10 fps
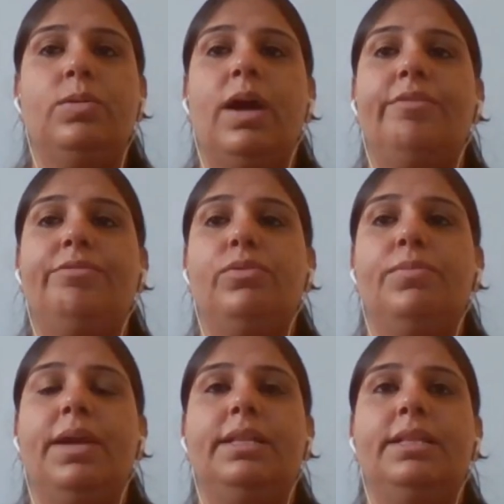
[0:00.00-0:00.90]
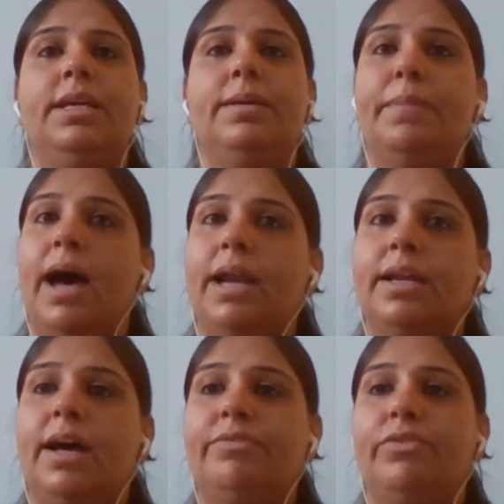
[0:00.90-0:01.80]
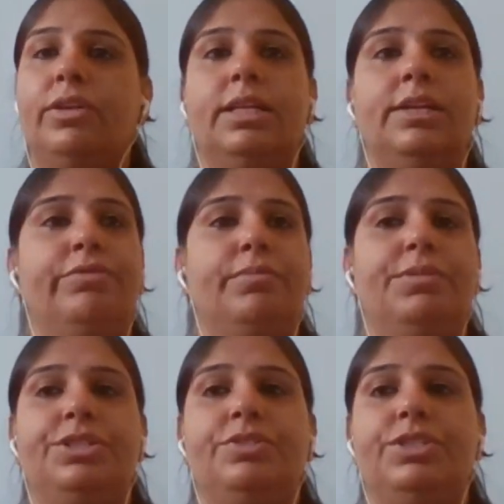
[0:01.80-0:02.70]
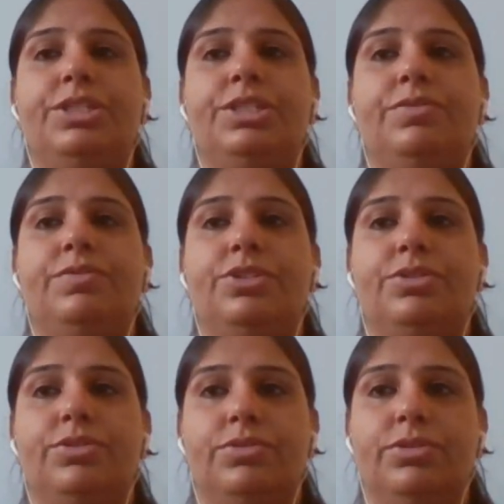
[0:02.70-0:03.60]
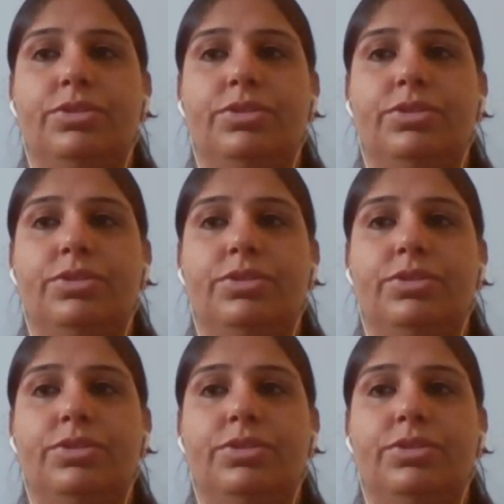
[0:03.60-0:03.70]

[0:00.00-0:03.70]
You have to make the bar graph on the information which is given to you.